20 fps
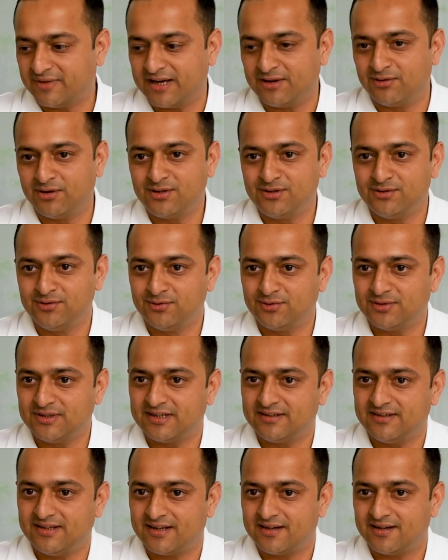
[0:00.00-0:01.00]
I got to know
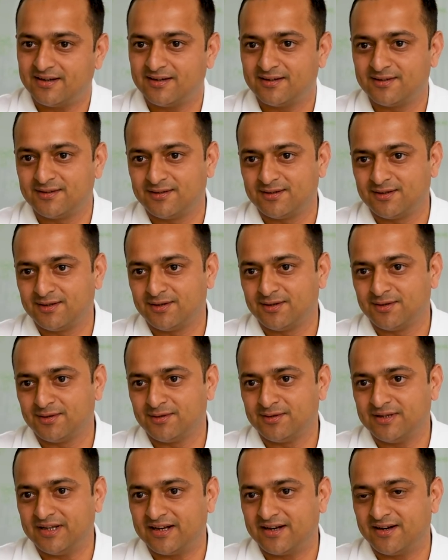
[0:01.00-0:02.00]
that there are
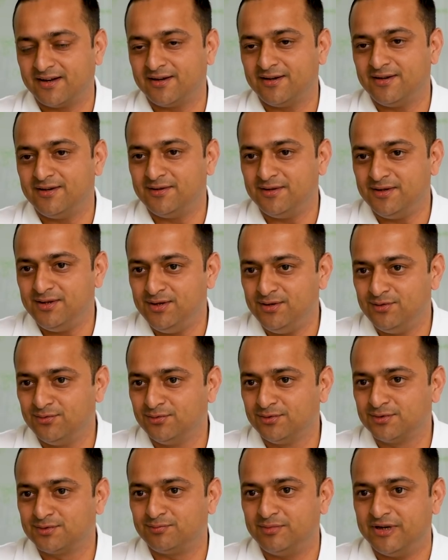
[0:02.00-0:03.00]
uh, there are
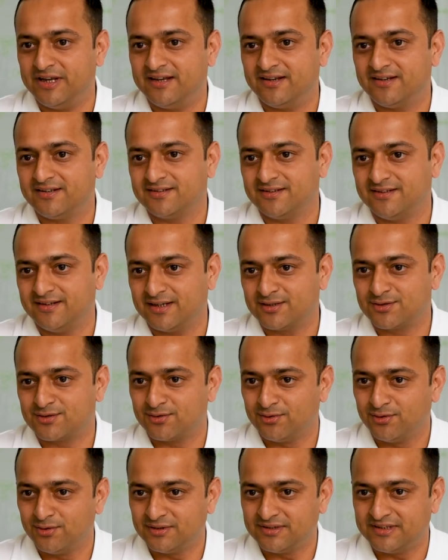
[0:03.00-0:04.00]
huge players in
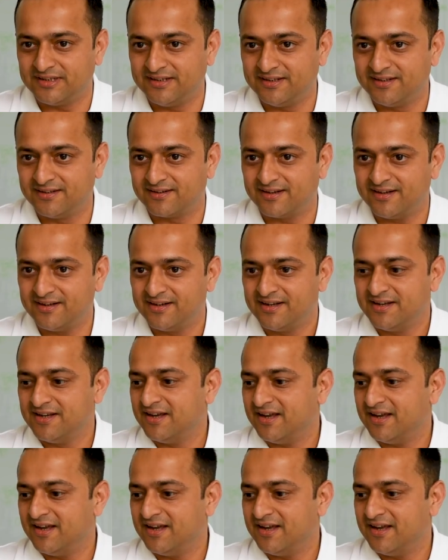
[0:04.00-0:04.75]
astrology right